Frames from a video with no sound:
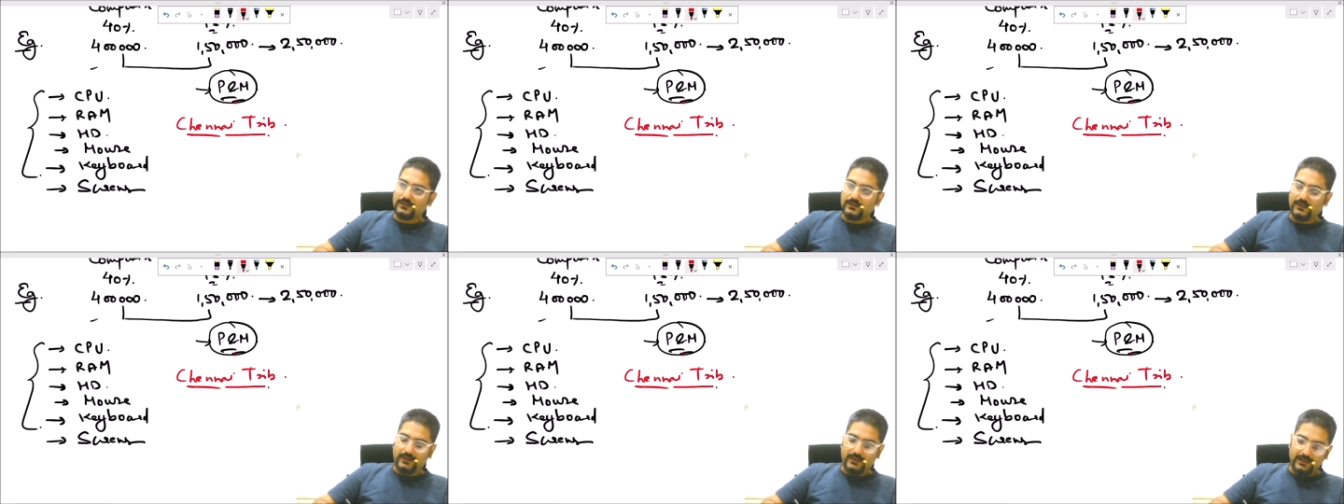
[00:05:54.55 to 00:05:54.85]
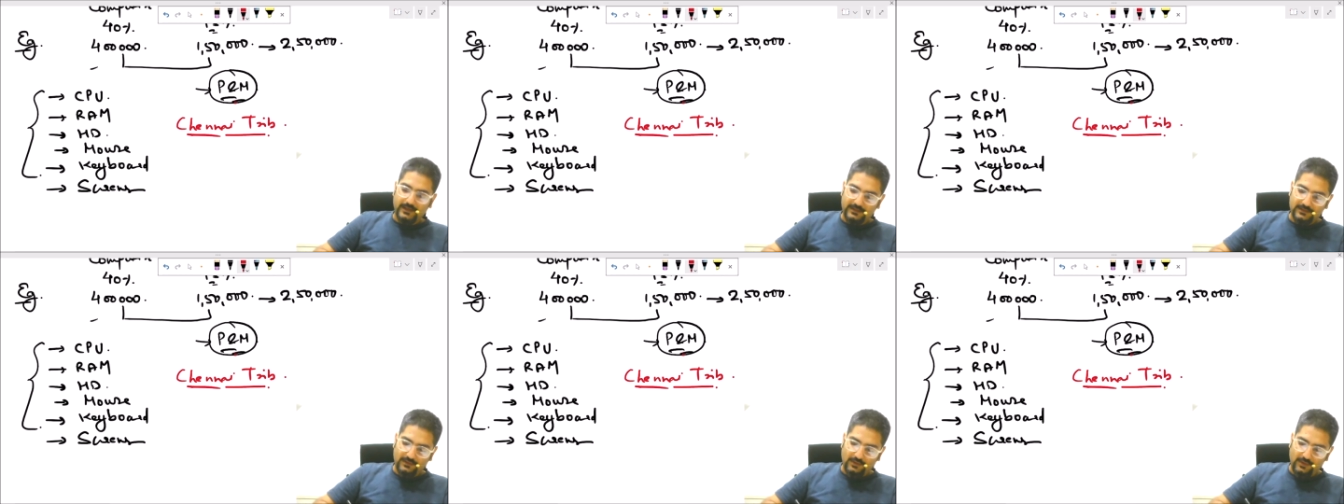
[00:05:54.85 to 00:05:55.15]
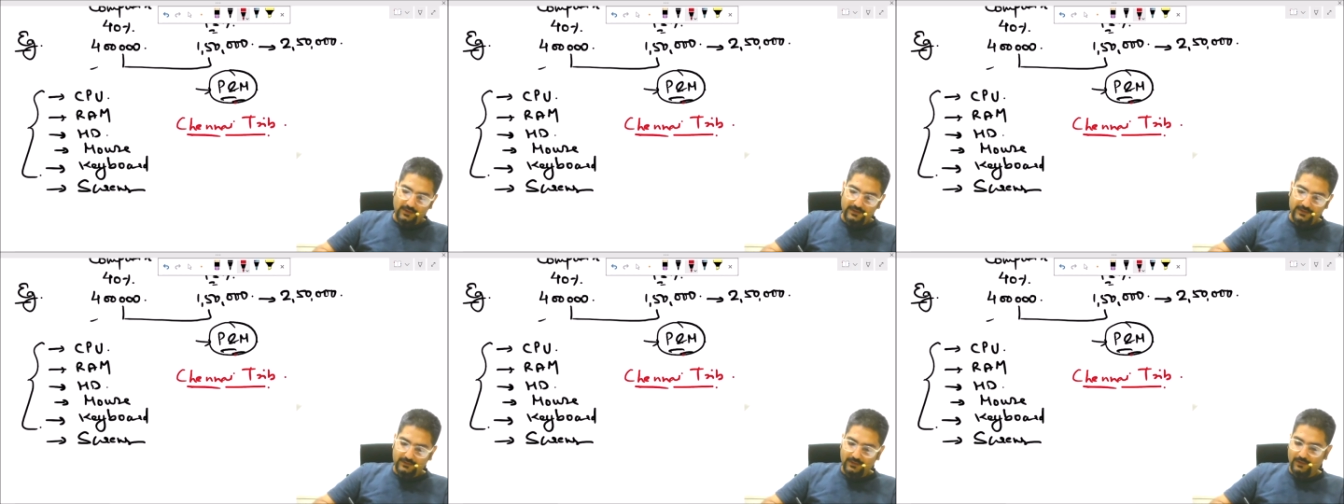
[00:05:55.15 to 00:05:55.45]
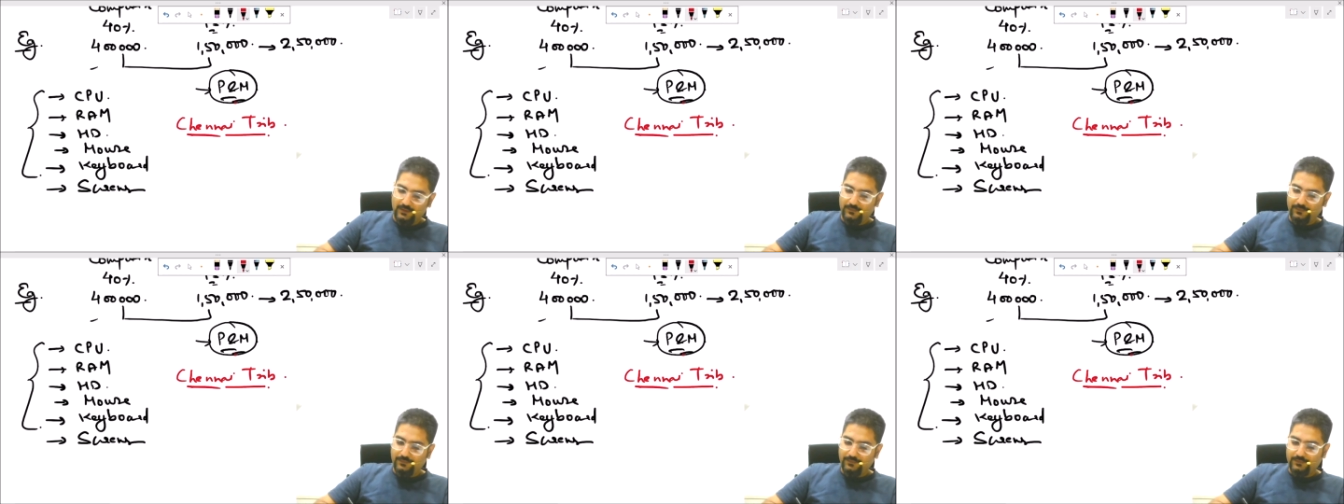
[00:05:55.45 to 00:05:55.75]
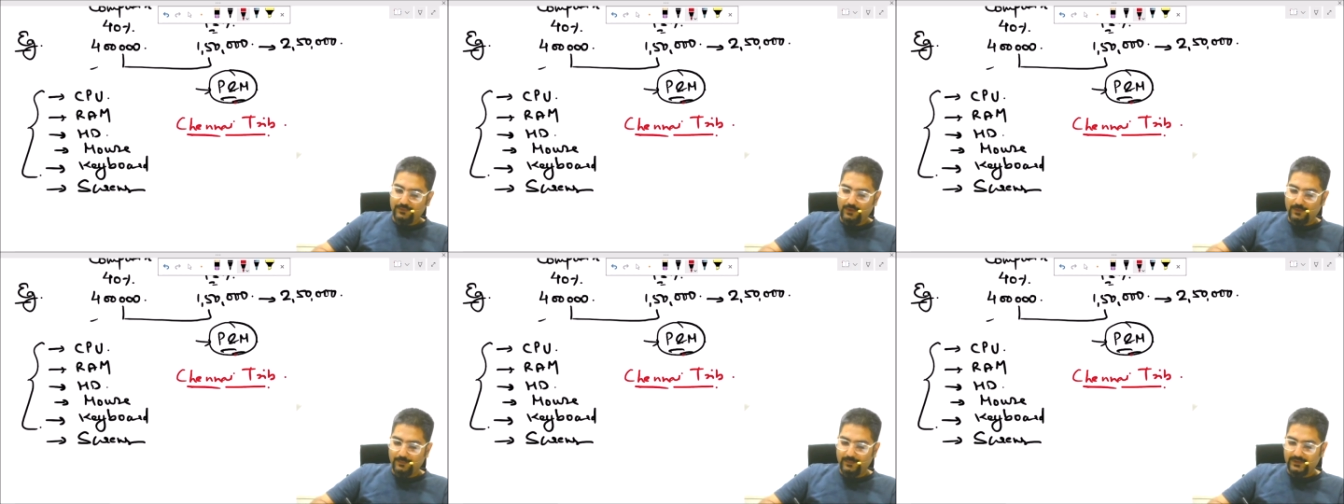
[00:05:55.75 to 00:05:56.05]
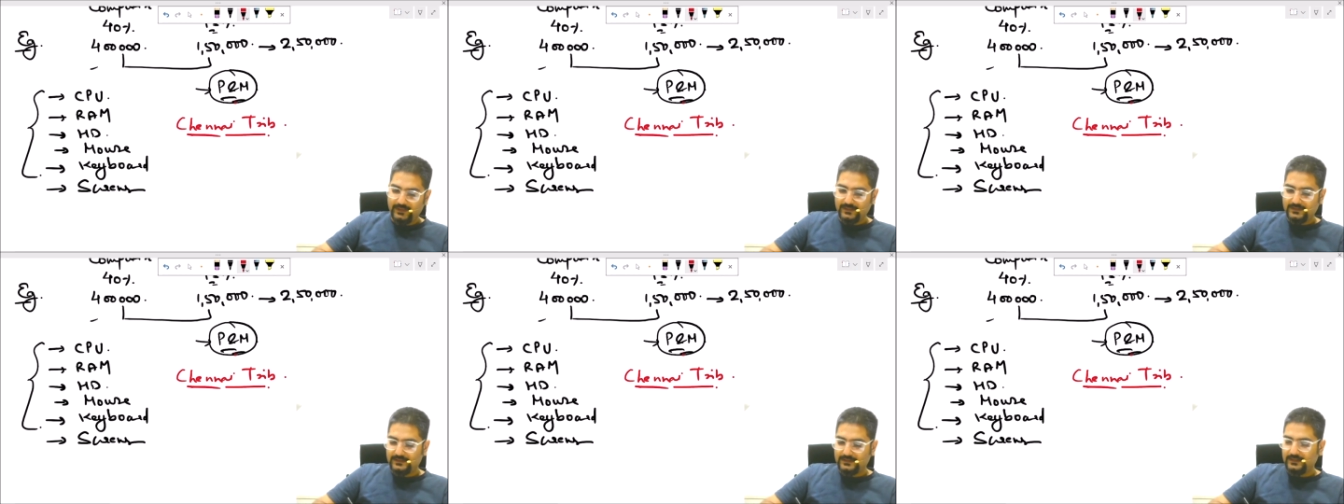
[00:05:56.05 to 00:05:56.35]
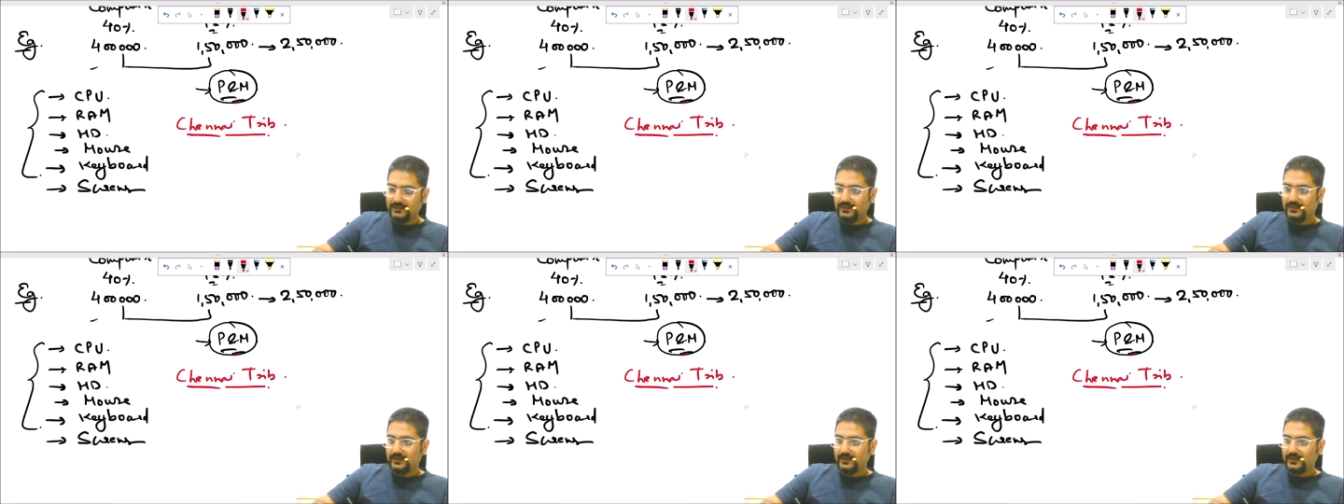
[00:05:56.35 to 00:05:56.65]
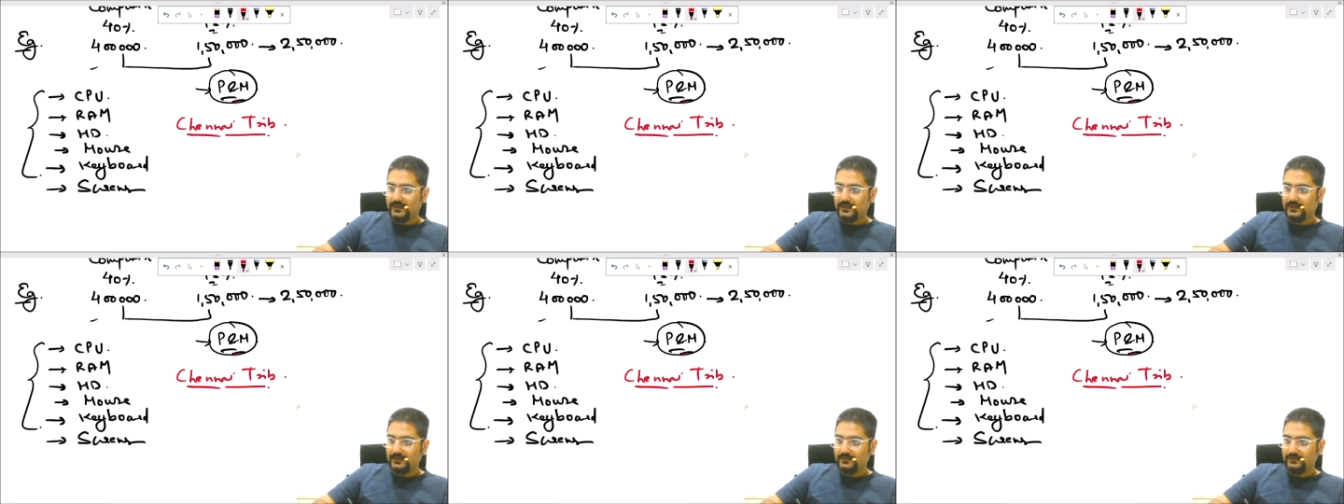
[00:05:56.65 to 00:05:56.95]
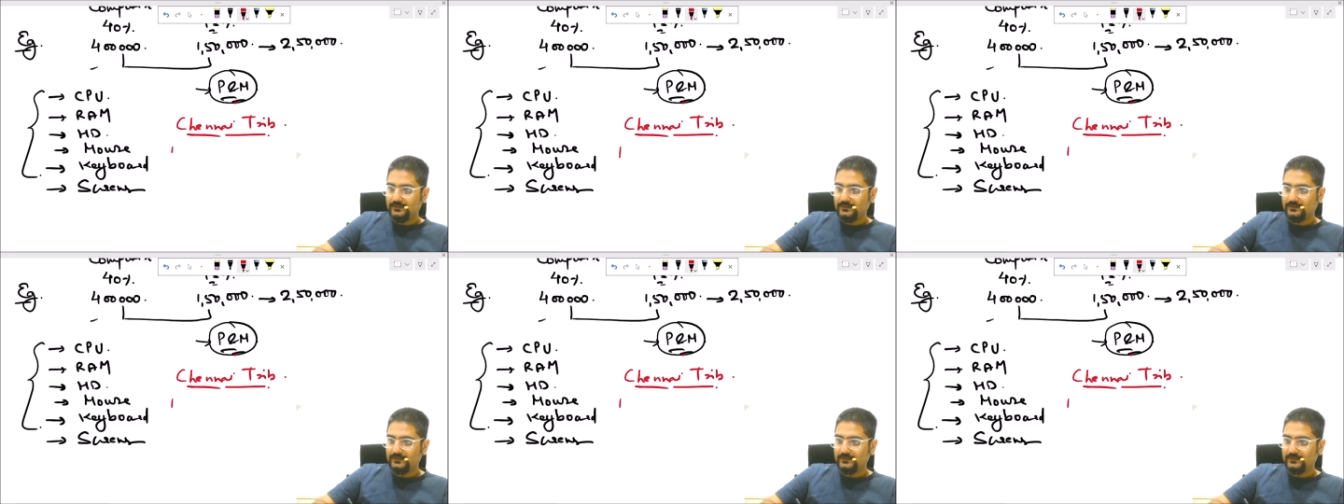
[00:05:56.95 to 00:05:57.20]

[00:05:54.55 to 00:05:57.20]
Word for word: The case law is of robotics learning.